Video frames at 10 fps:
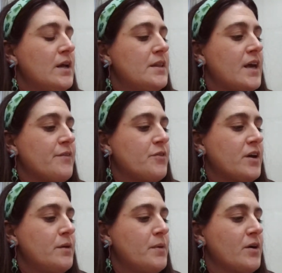the
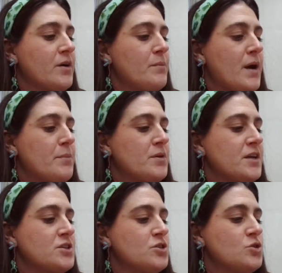African American
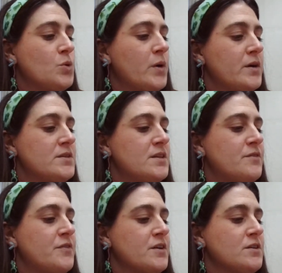population toiled in the
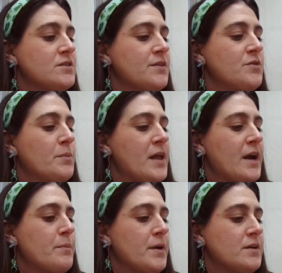fields of the
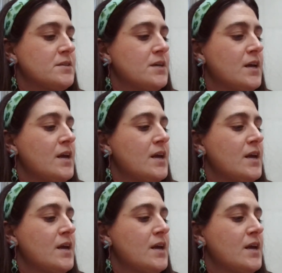Black Belt